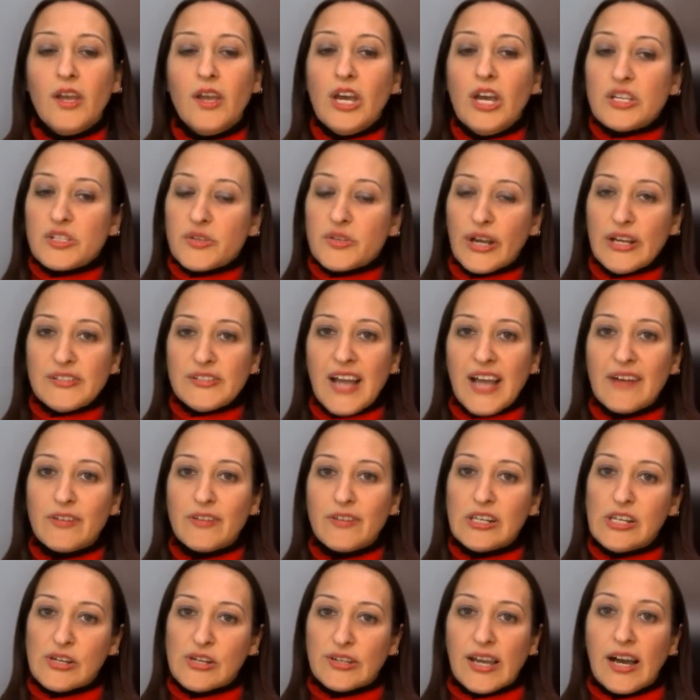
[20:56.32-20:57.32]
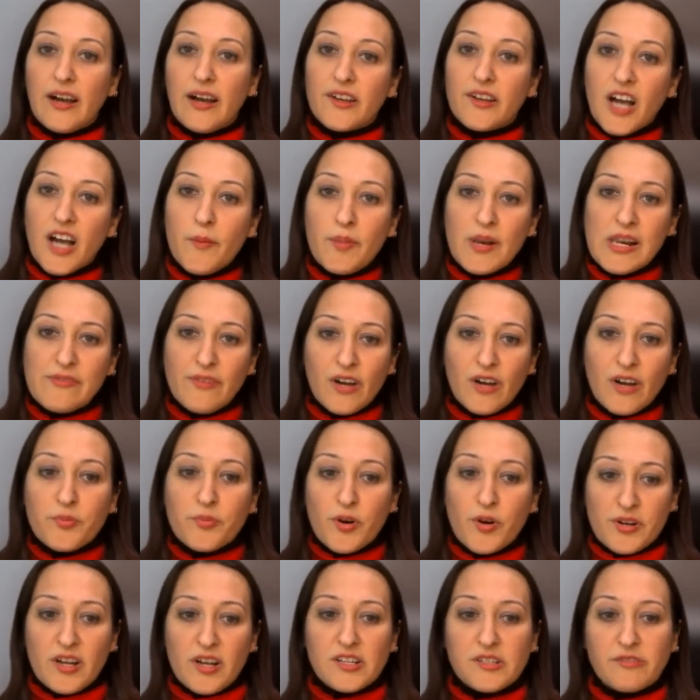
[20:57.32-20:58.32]
So we're going to have a look at a couple of our
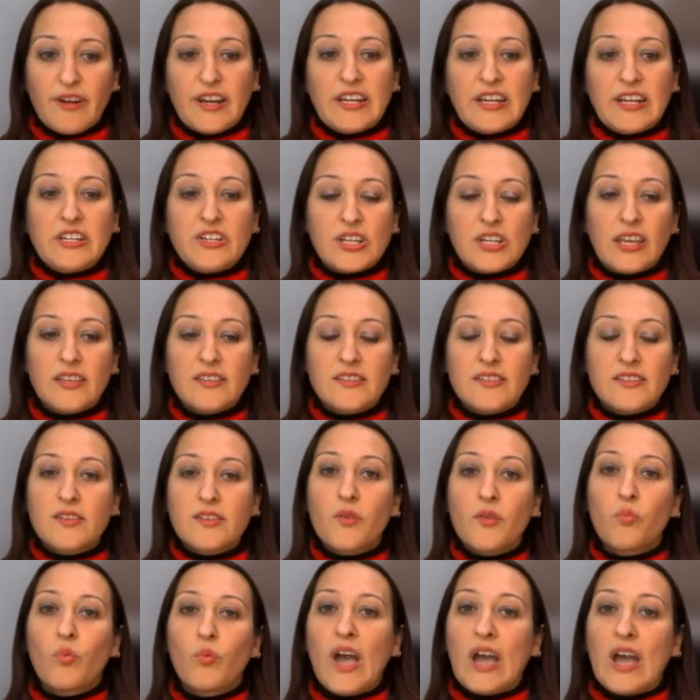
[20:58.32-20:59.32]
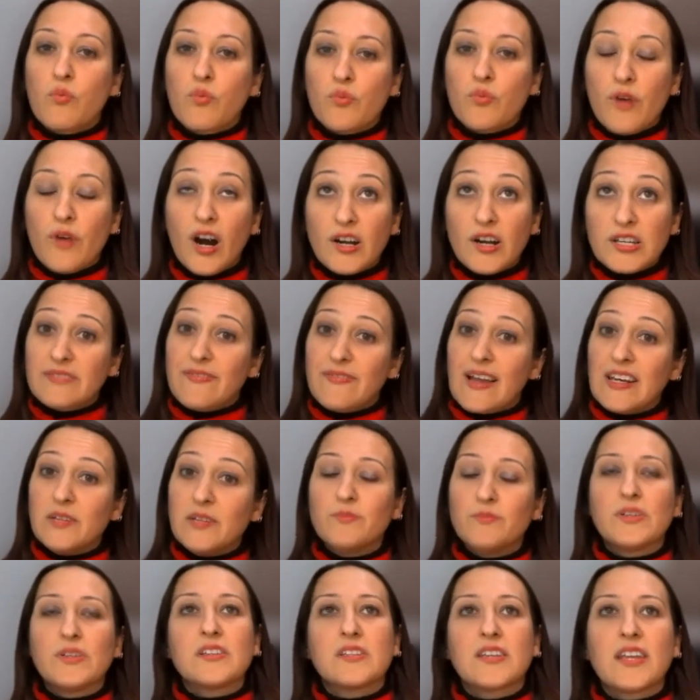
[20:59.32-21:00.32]
product ranges where our
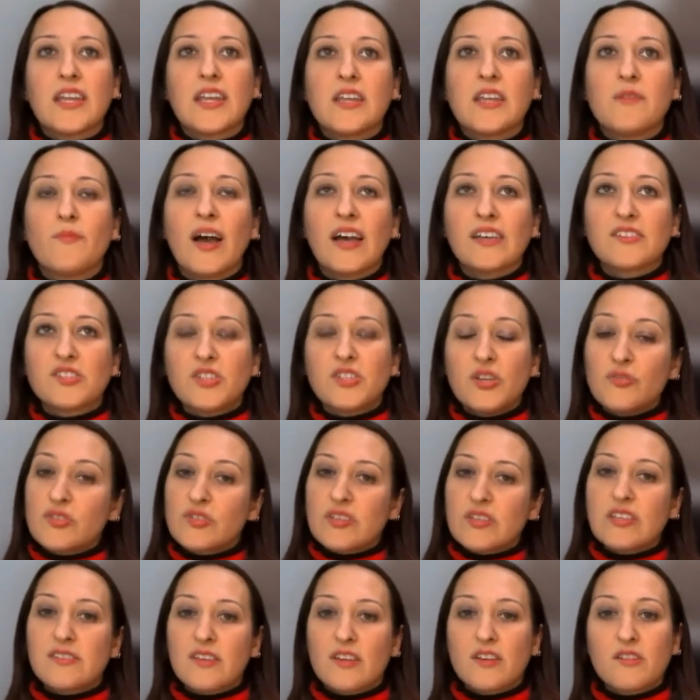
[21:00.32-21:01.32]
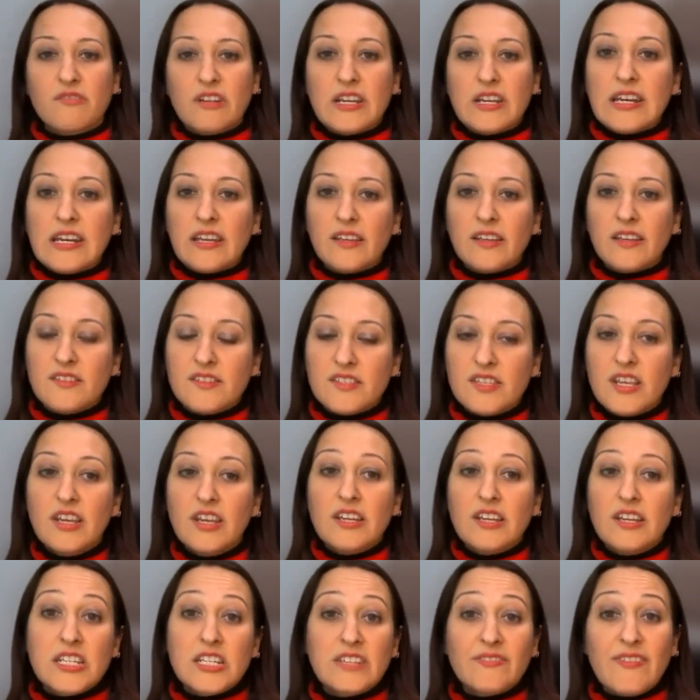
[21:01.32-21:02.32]
development team has used these ingredients
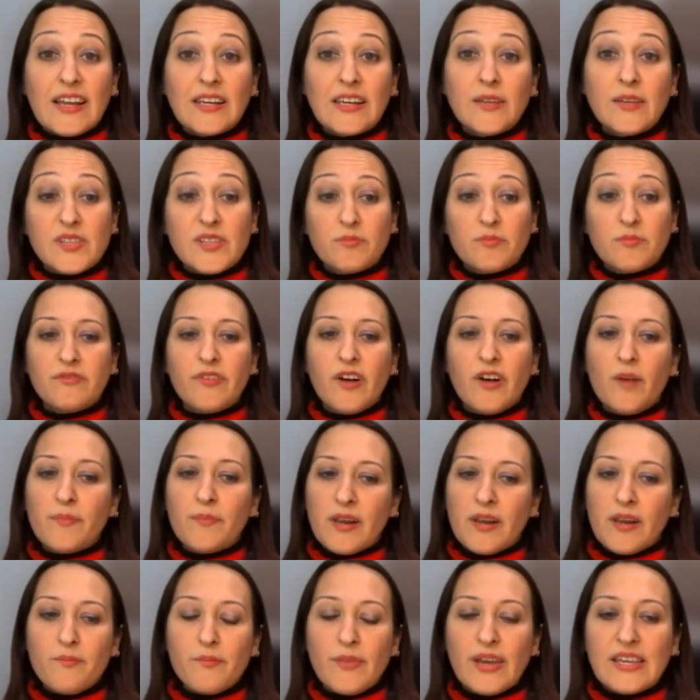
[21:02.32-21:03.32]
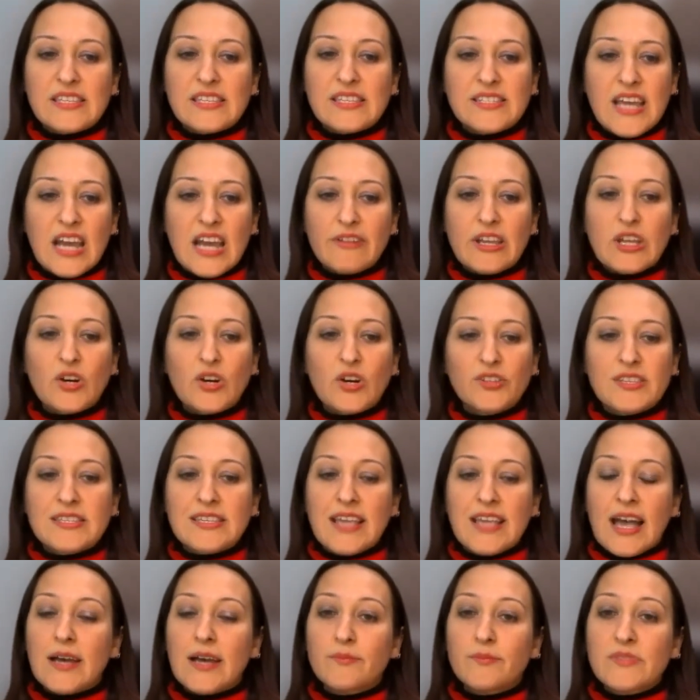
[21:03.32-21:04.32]
to develop some of our plant-based dairy
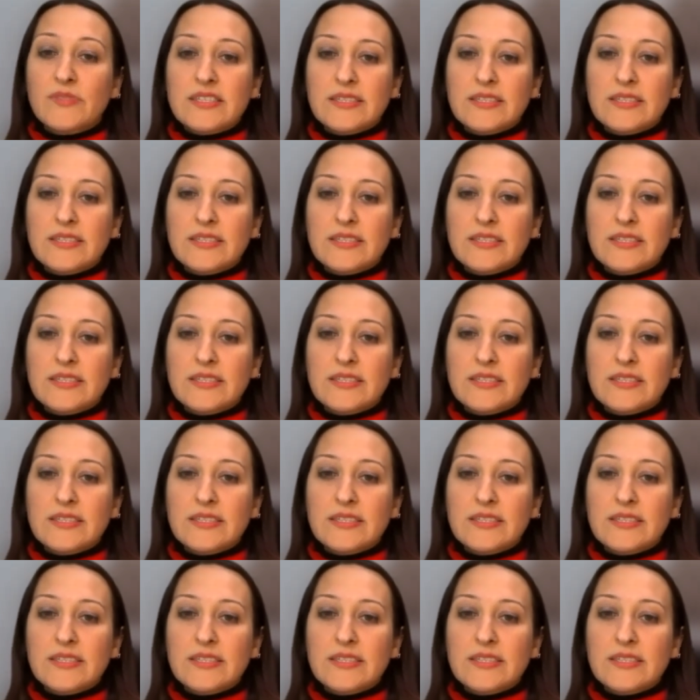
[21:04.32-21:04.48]
concepts.